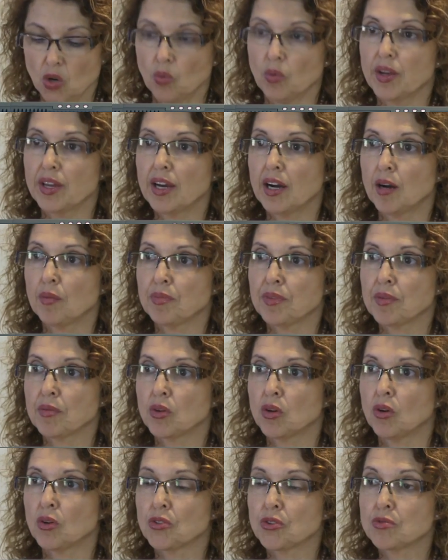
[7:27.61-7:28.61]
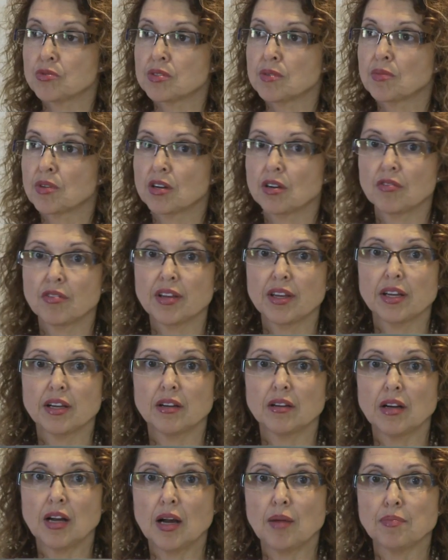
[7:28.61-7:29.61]
we help them go through some
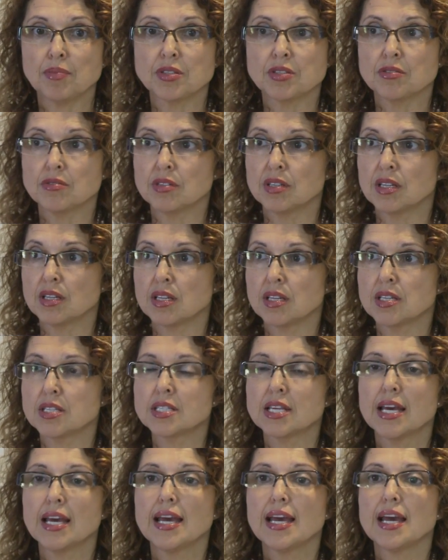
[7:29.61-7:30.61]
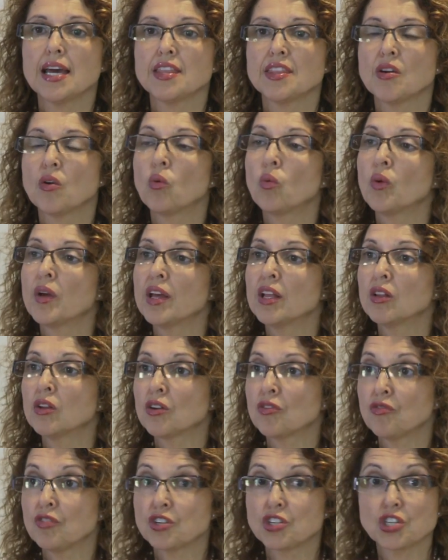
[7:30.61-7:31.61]
career opportunities, and then we
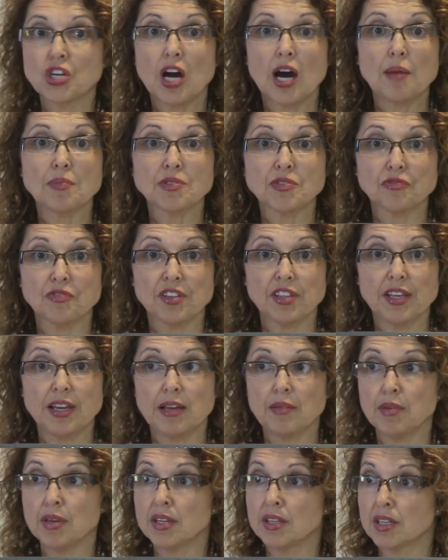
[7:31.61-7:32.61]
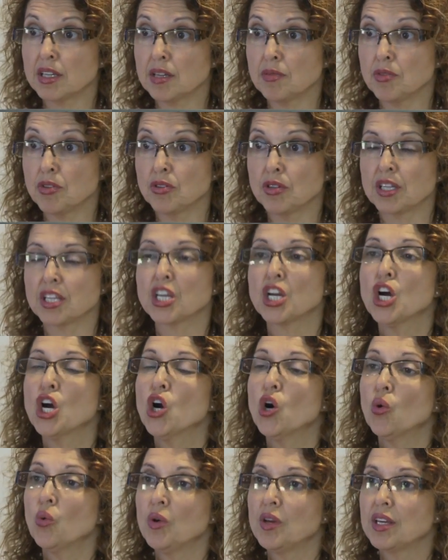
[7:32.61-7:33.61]
look for jobs for them in the community.
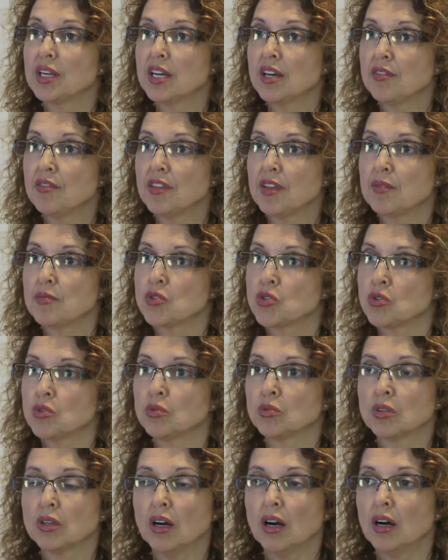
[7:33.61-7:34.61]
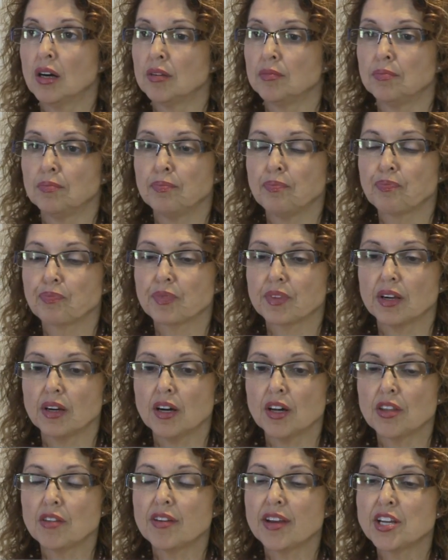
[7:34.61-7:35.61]
We give them to um,
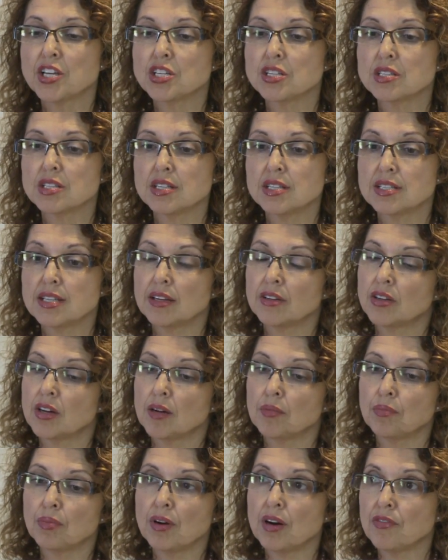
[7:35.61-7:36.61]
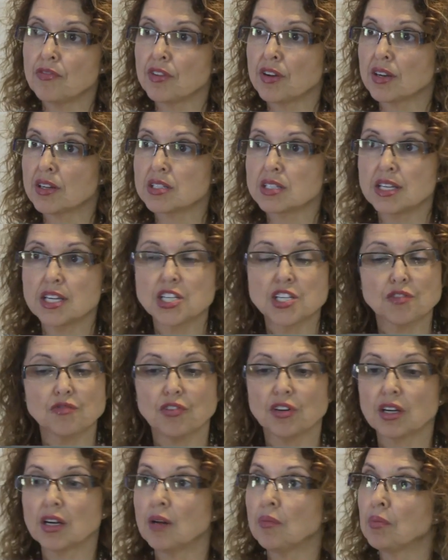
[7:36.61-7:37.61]
other agencies and nonprofit organizations
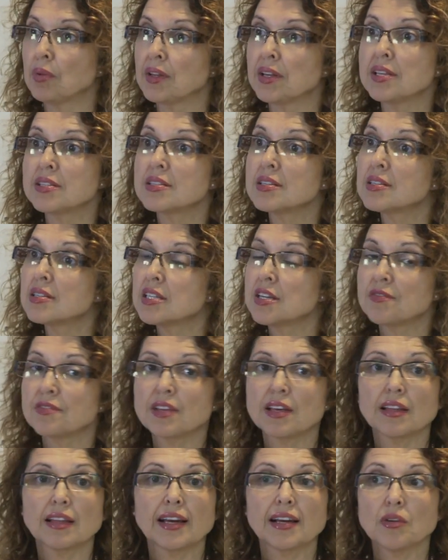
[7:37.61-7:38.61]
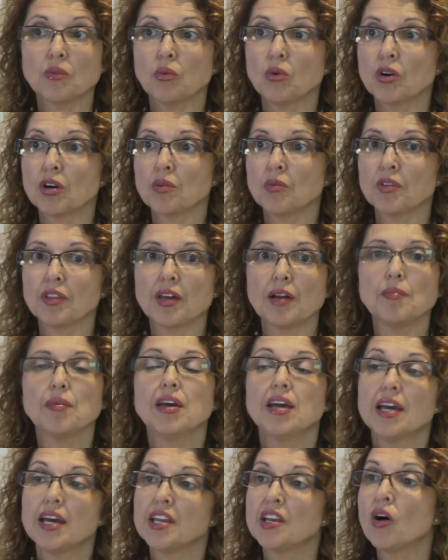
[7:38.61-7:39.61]
for a couple of years to see if they like working with them
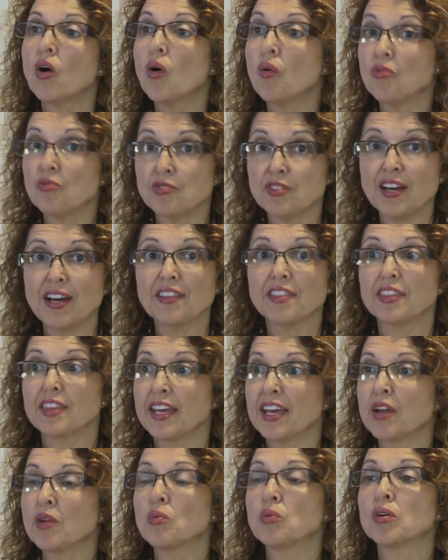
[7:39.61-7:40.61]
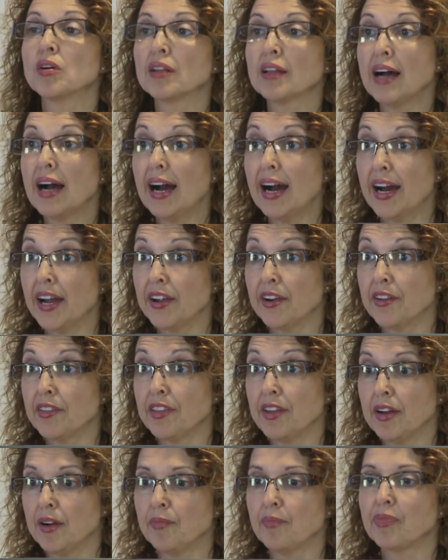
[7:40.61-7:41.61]
and hope that they will hire
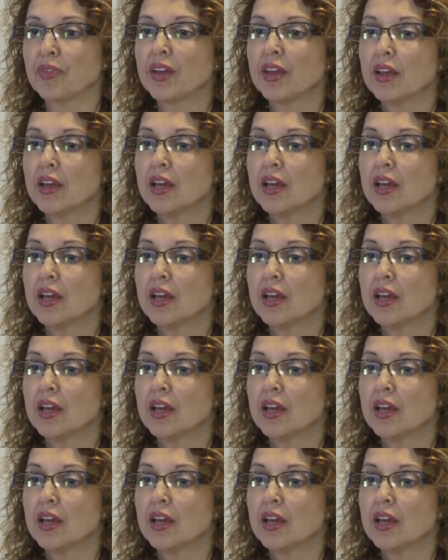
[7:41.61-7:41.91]
them.